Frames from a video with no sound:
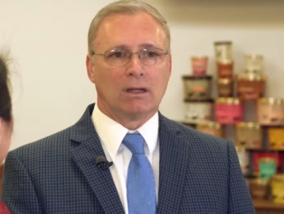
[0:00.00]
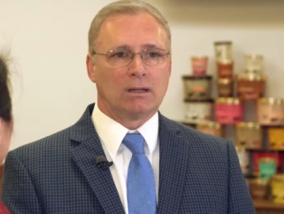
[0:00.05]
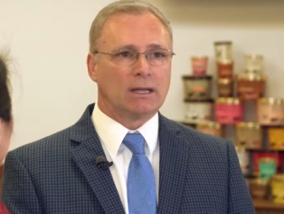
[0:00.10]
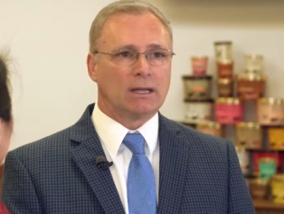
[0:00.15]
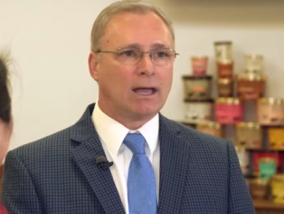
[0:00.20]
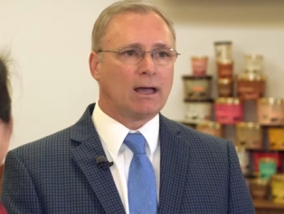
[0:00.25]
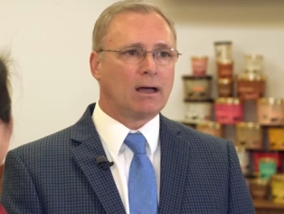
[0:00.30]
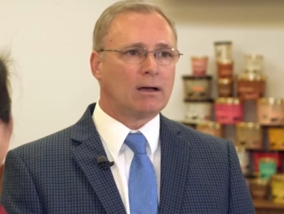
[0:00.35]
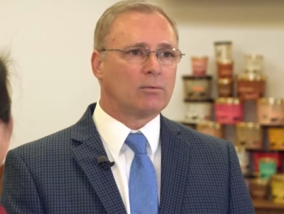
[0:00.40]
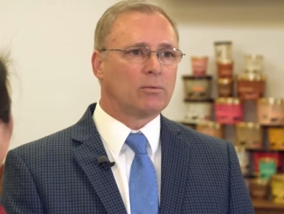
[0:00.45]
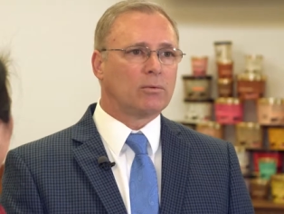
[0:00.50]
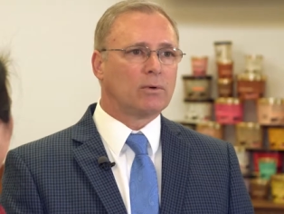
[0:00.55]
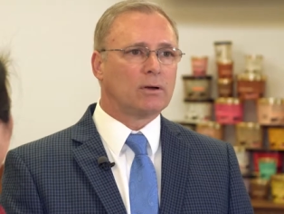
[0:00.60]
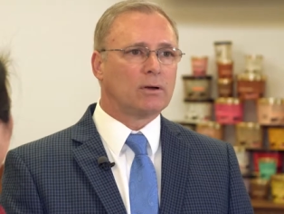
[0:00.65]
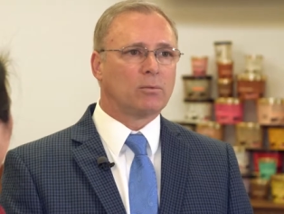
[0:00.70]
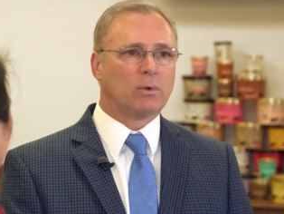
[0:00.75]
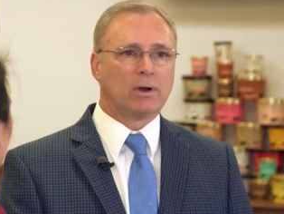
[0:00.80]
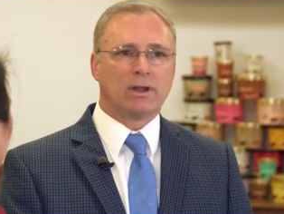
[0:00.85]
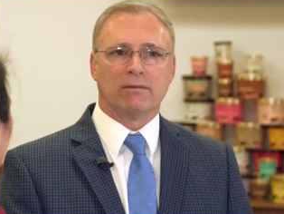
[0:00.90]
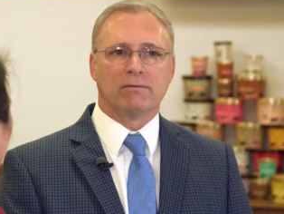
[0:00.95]
Yeah,
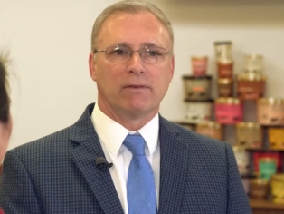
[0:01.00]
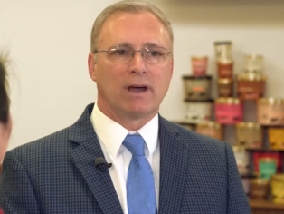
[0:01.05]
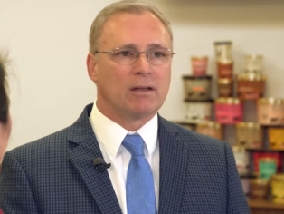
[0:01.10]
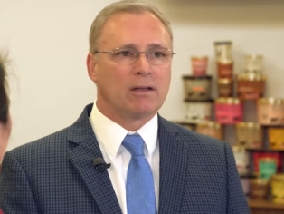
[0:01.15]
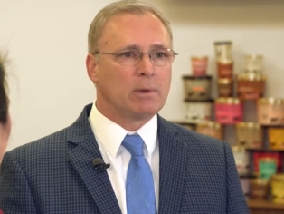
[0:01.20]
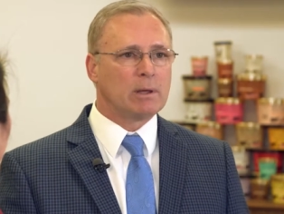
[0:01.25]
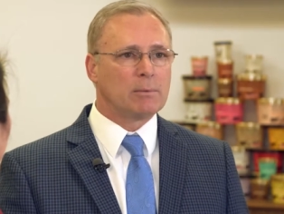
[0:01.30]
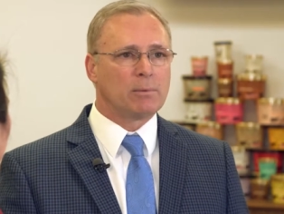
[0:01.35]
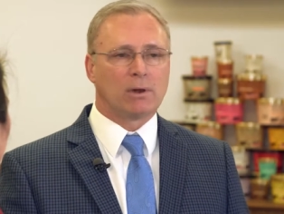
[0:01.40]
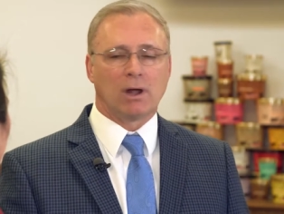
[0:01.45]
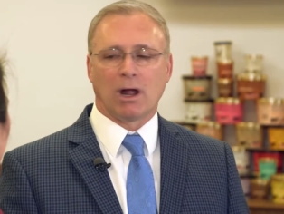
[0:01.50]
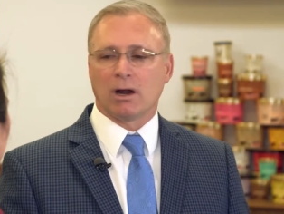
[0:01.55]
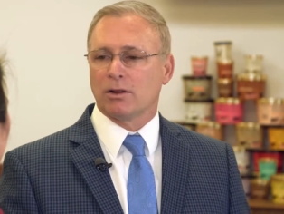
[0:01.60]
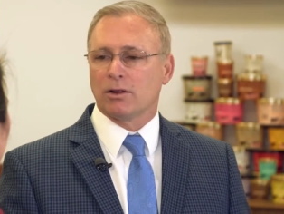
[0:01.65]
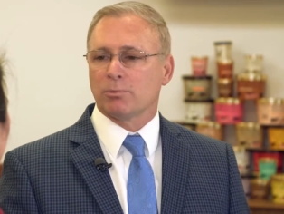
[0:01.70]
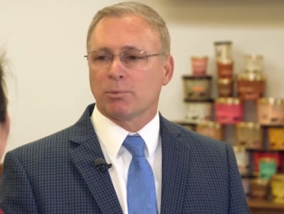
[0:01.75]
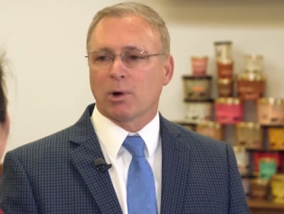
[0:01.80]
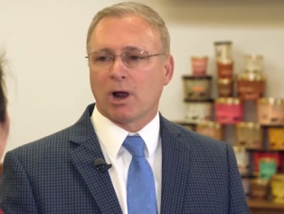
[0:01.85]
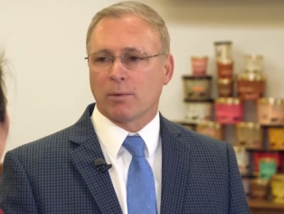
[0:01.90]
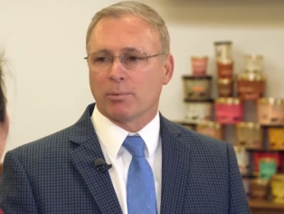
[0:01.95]
we invite people
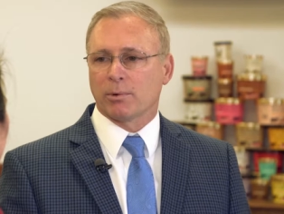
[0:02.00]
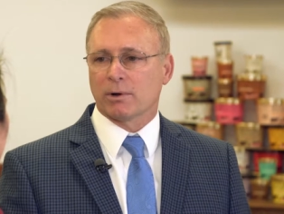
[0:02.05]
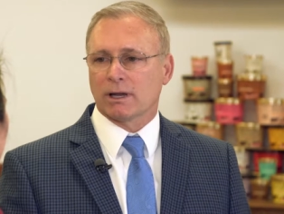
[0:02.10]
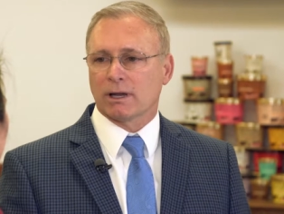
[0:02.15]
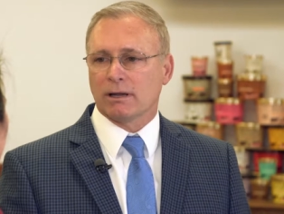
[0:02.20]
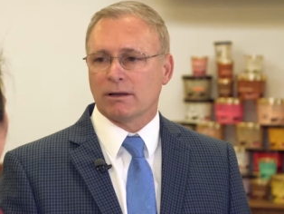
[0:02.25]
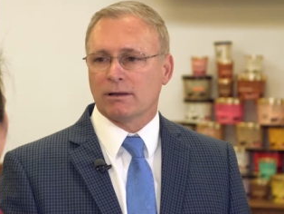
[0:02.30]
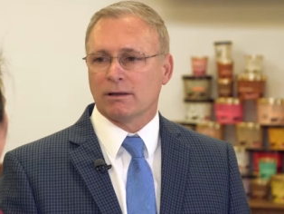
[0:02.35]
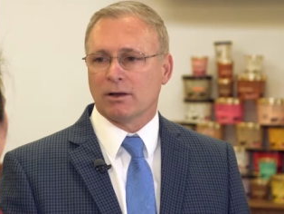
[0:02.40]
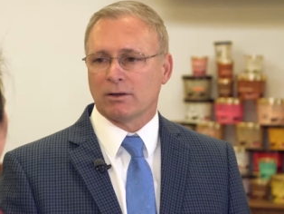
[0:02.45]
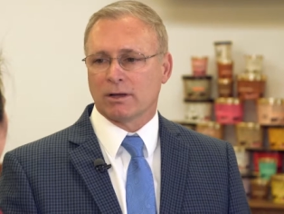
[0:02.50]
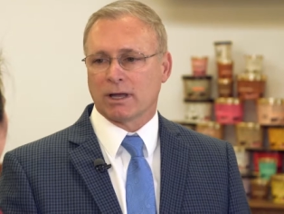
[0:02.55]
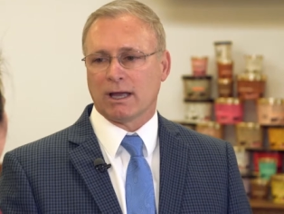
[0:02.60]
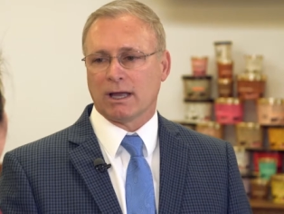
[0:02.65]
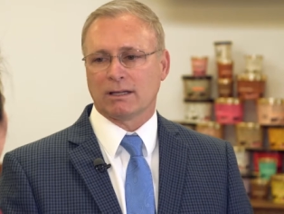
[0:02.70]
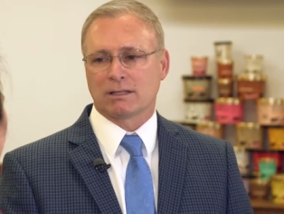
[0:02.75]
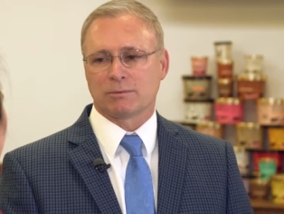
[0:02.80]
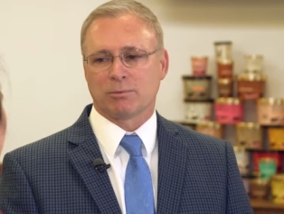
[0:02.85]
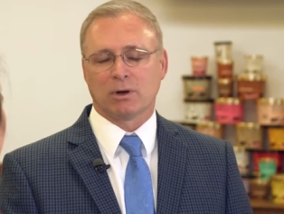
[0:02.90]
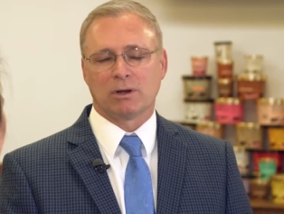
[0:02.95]
onto the property,
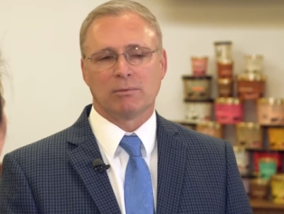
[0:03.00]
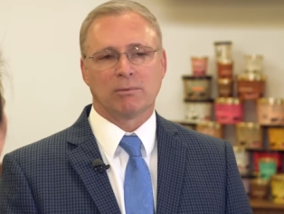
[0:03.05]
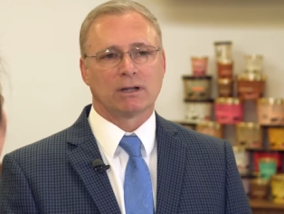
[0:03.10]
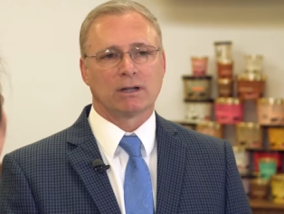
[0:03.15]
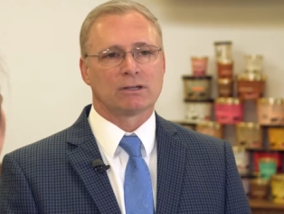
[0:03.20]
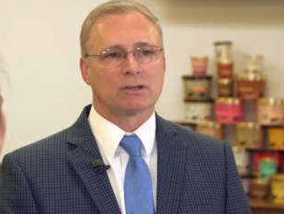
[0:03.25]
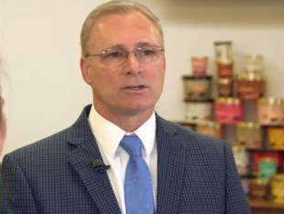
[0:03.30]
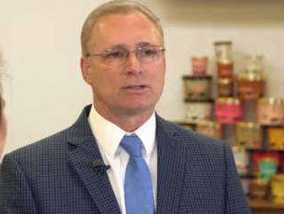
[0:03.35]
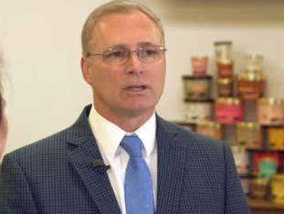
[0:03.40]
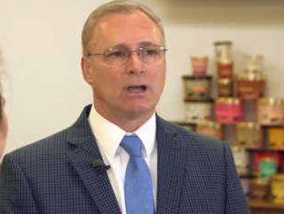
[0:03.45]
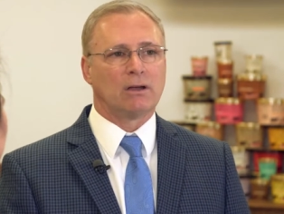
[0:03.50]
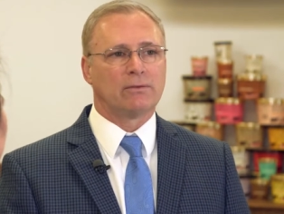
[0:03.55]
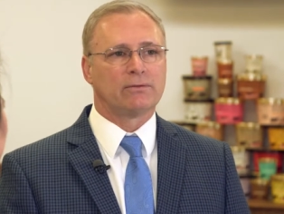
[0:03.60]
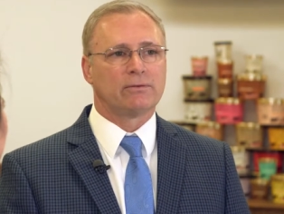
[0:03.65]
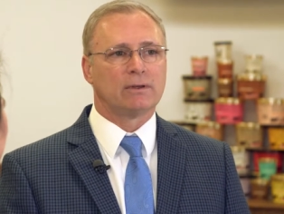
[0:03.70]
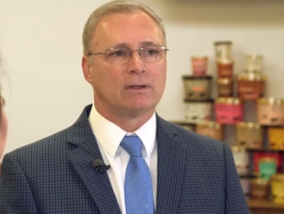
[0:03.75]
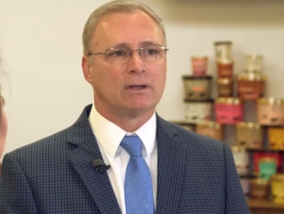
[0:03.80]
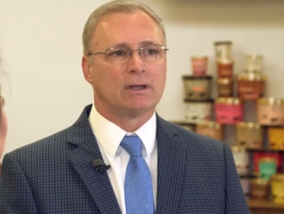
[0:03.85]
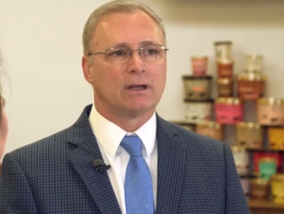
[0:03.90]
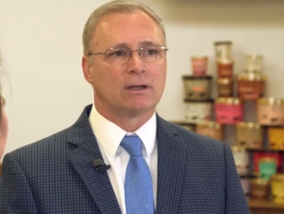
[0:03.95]
okay? It's pretty much a
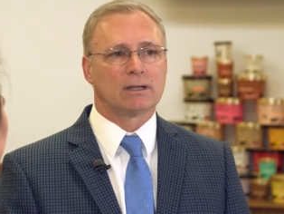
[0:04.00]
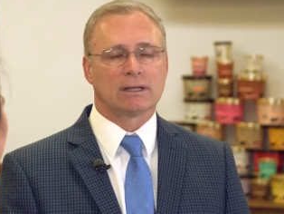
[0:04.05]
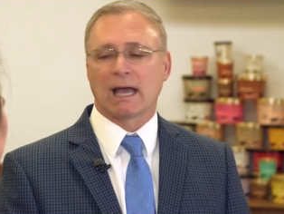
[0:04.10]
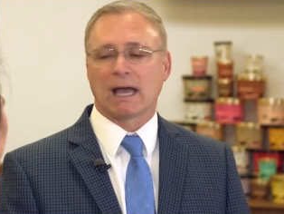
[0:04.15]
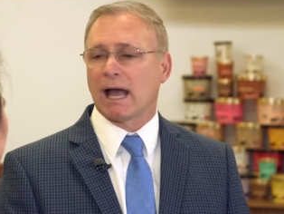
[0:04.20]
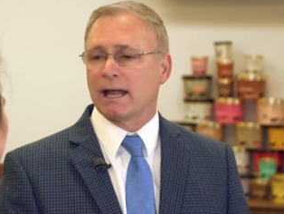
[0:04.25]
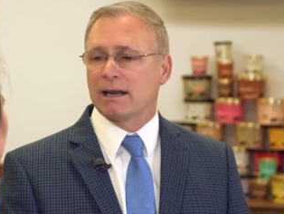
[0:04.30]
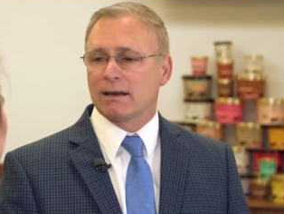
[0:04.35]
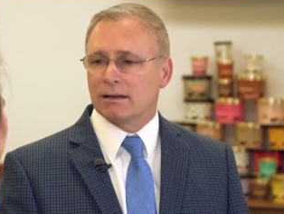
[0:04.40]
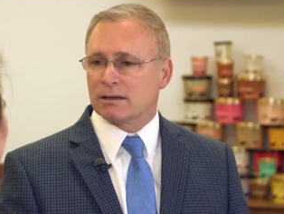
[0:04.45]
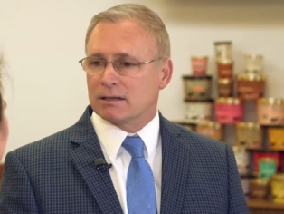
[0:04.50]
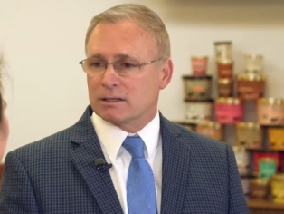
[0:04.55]
self-guided uh,